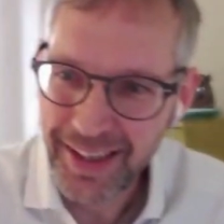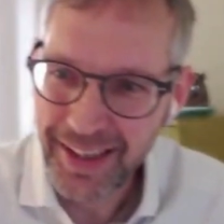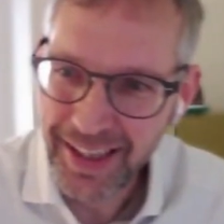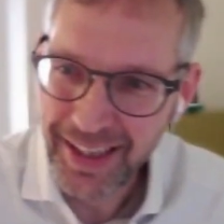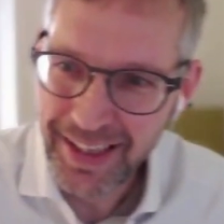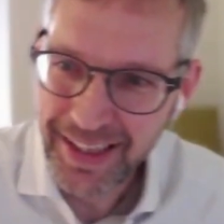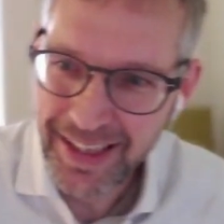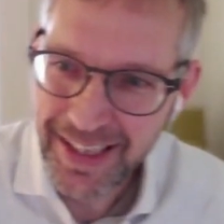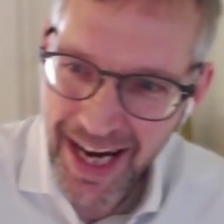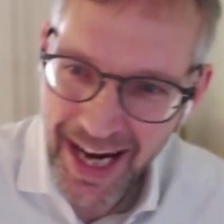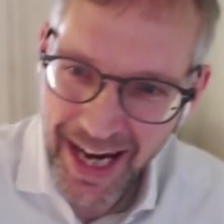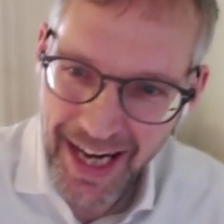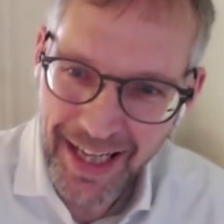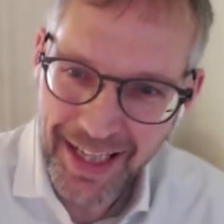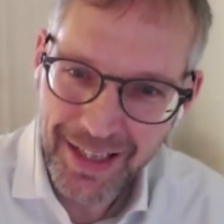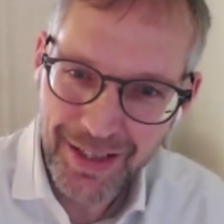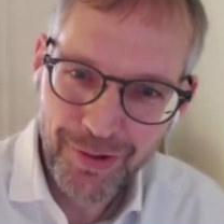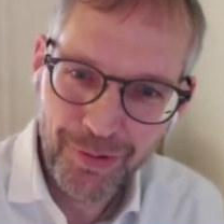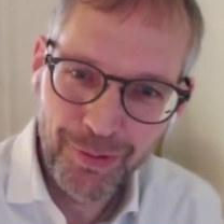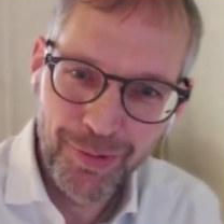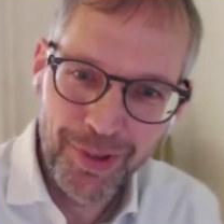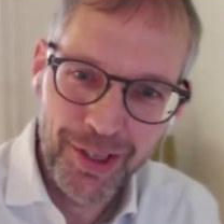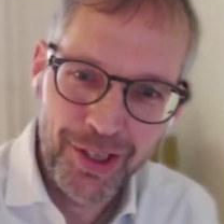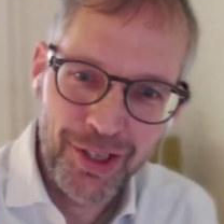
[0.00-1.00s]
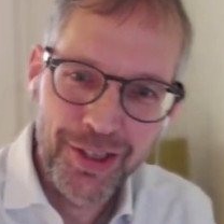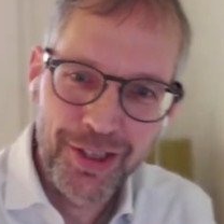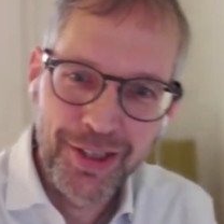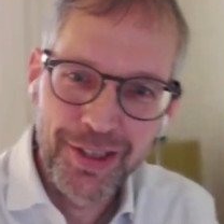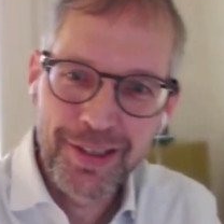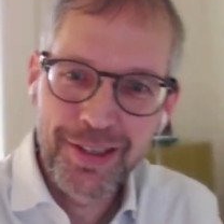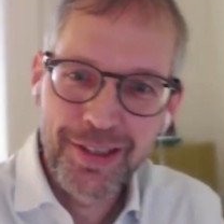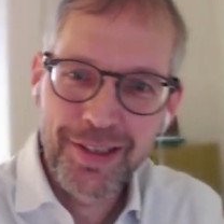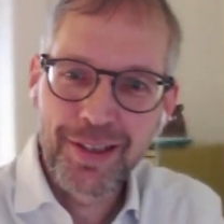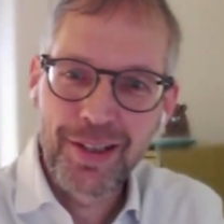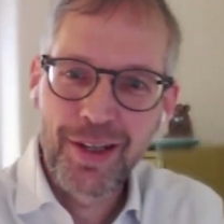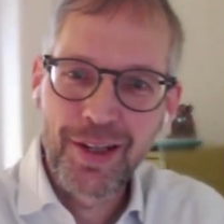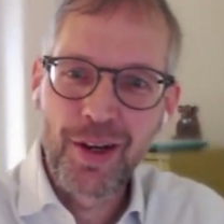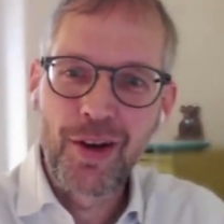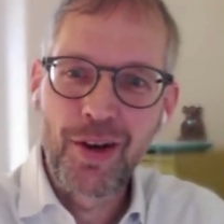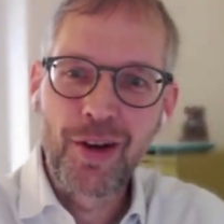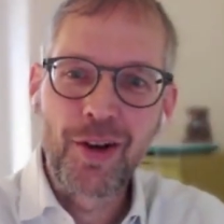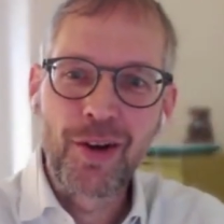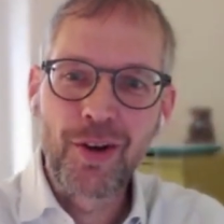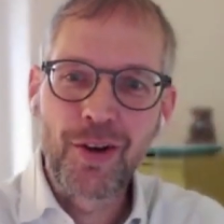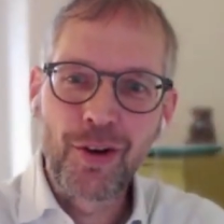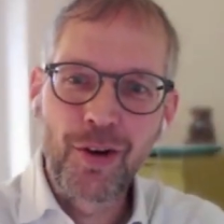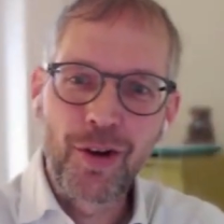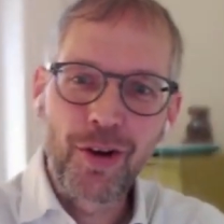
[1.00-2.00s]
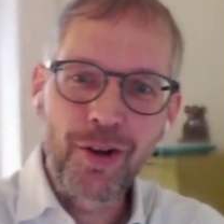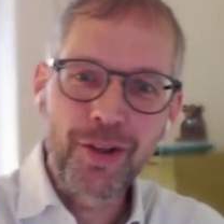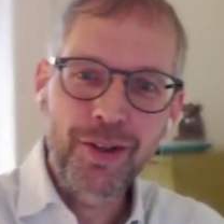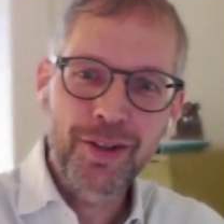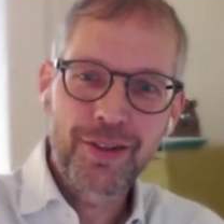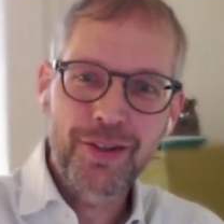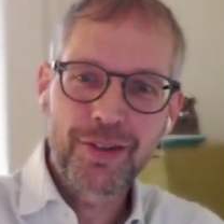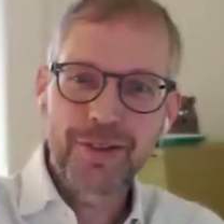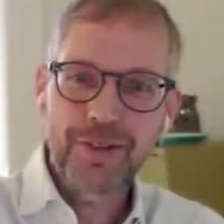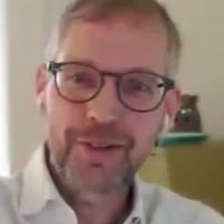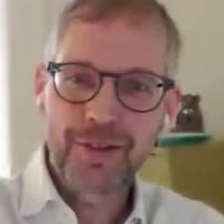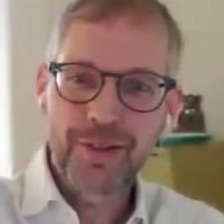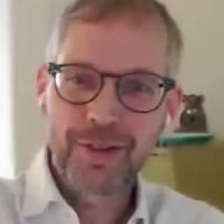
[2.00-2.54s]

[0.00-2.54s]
case, which is not